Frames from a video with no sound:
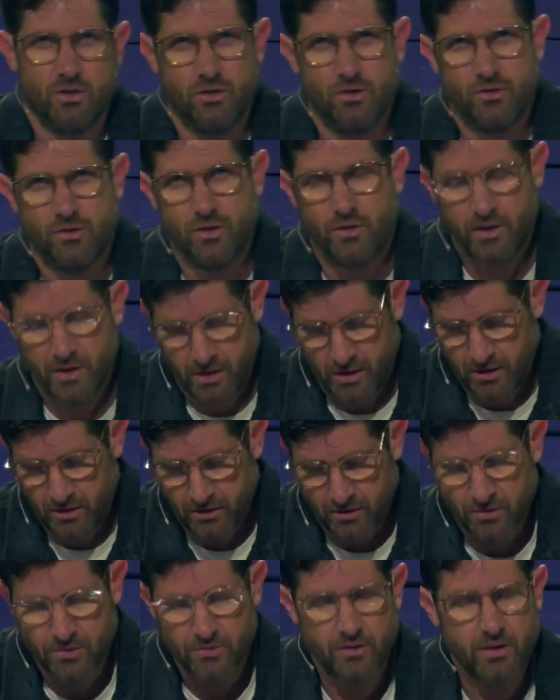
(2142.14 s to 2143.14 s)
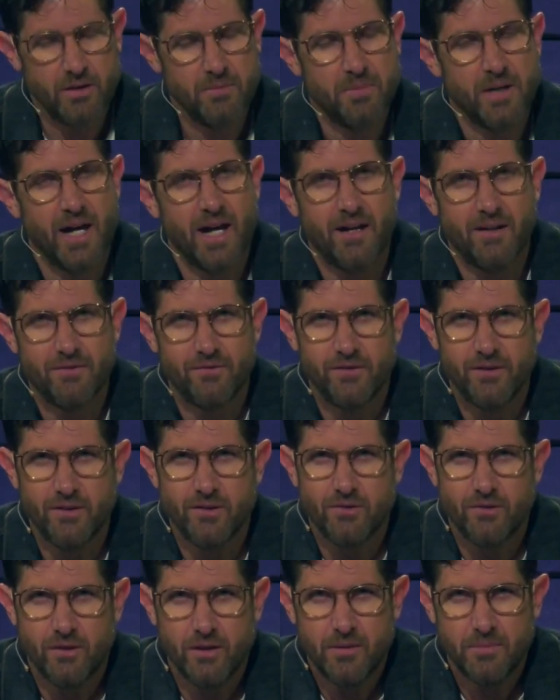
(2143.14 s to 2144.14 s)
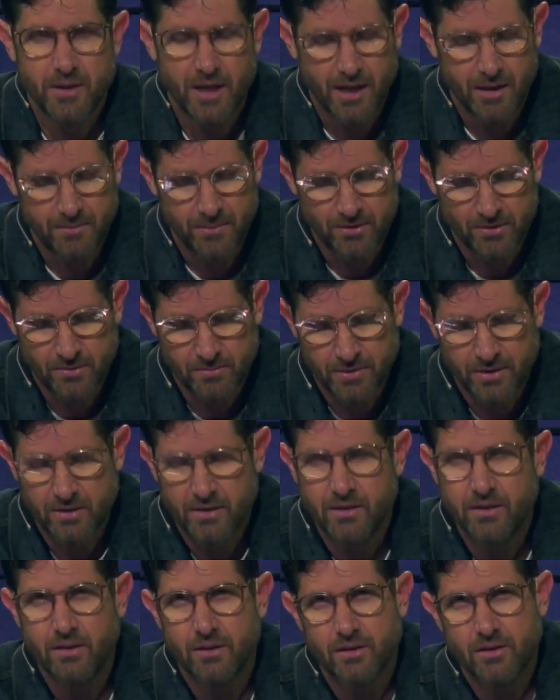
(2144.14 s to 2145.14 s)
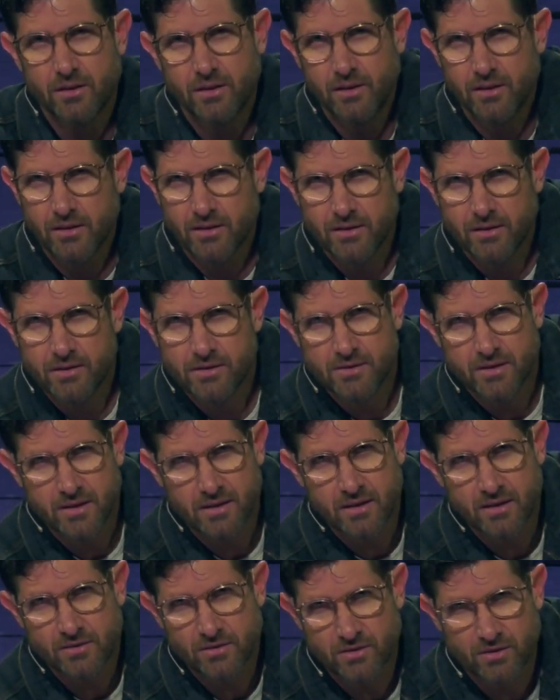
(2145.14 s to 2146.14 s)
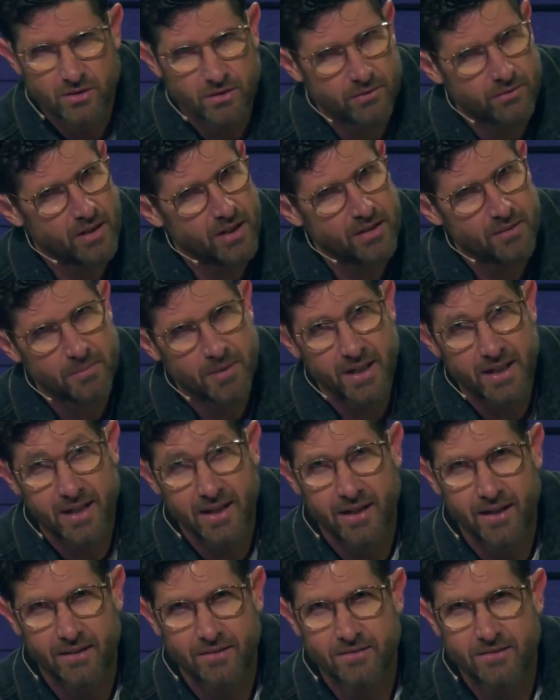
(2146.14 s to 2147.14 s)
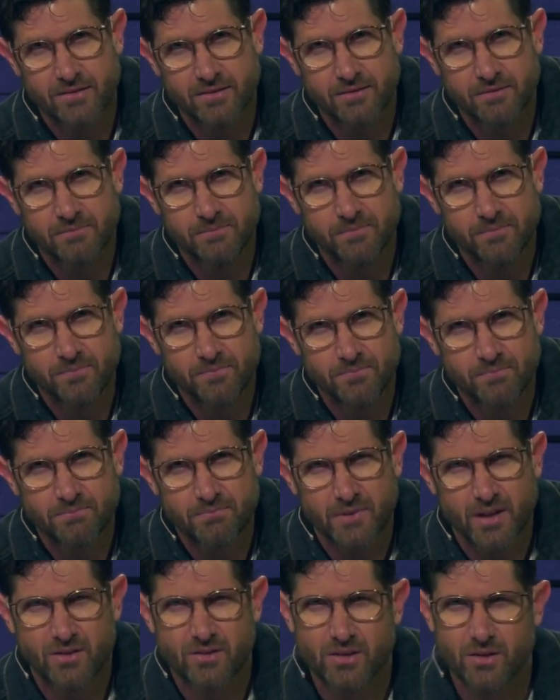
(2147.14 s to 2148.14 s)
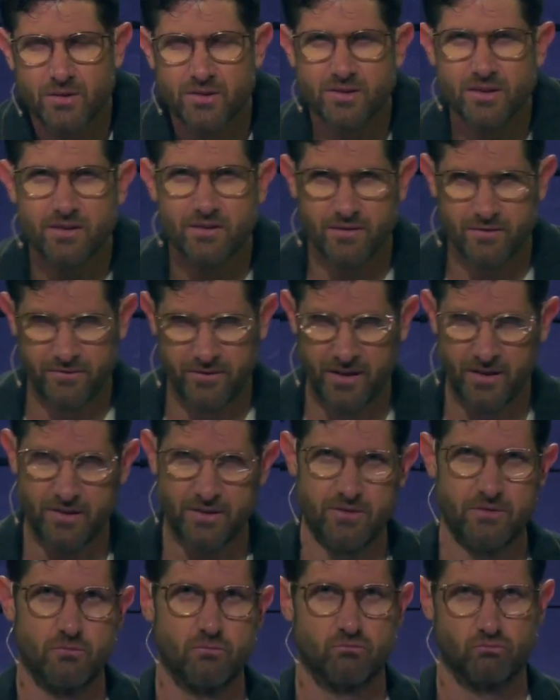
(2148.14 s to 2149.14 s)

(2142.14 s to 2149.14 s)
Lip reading: Jonah, it looks really bad and feels really bad, but look, see this? You're right in my hands. And so he sends a fish.